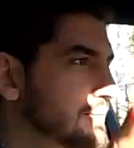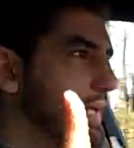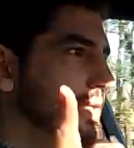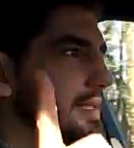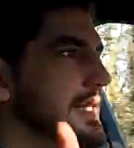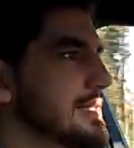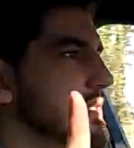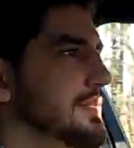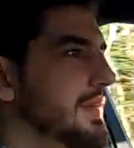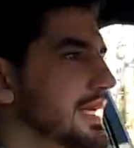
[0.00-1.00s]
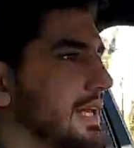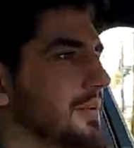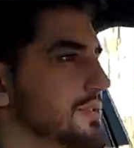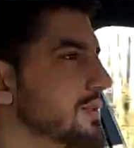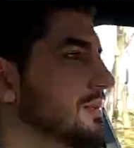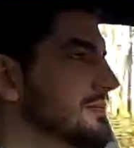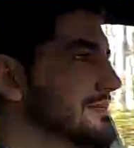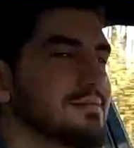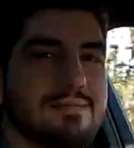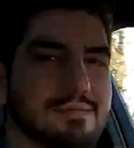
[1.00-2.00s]
That, that's the right outro.
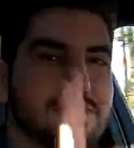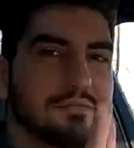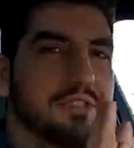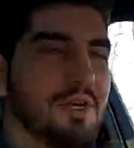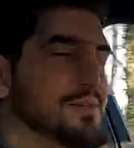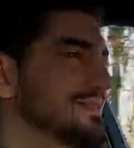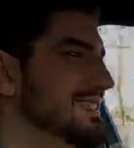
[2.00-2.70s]
Ciao.